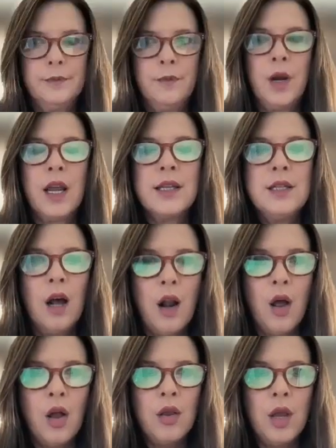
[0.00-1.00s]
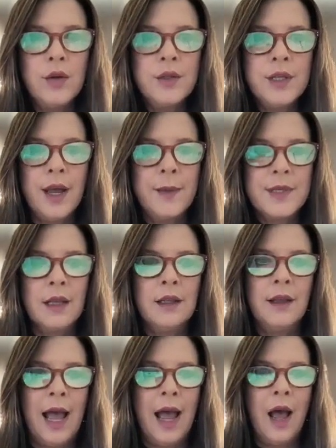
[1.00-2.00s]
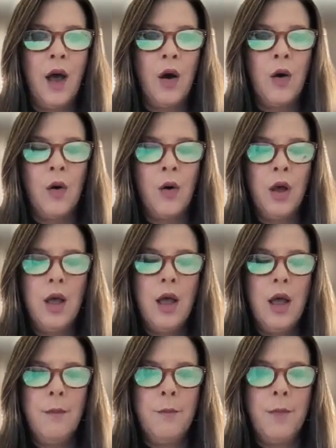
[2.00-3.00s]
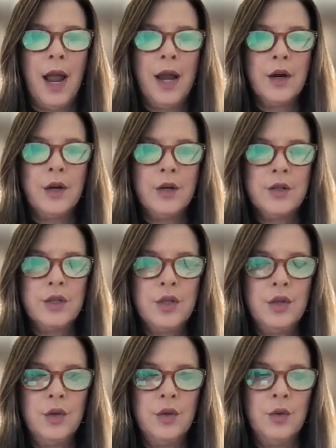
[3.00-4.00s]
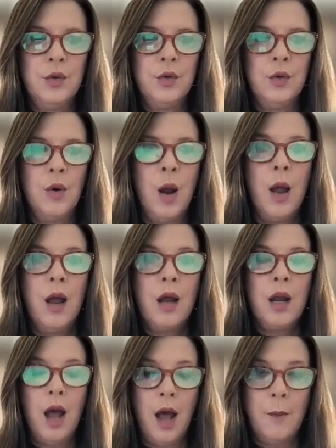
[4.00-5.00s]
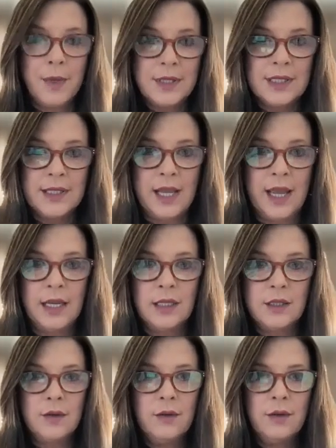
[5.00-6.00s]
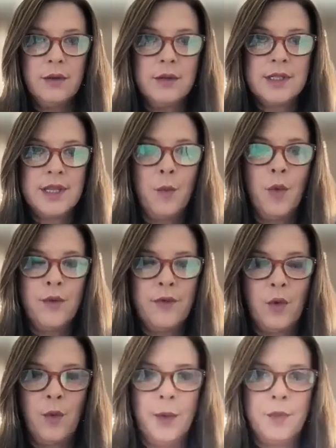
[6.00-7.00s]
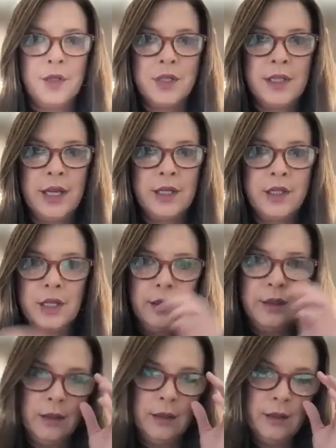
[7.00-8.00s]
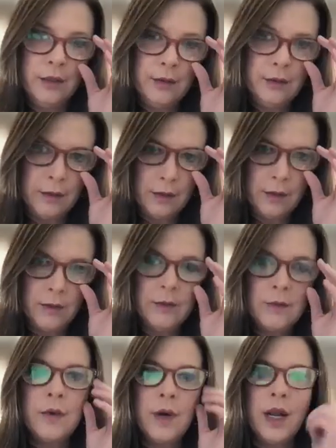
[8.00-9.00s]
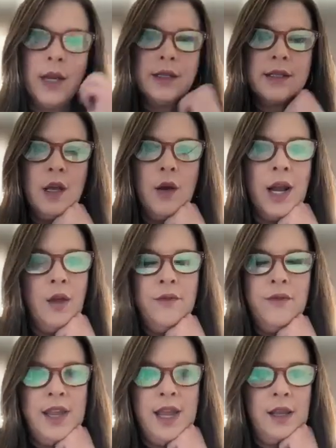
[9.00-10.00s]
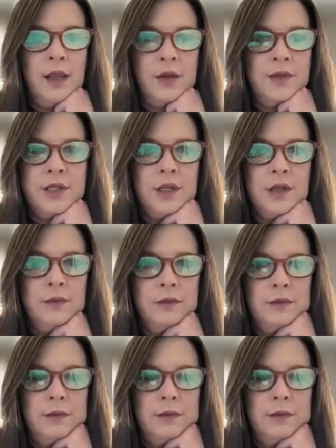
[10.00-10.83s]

Because not all loan types allow buyers to compensate someone for representation. Right. So I know VA loans don't.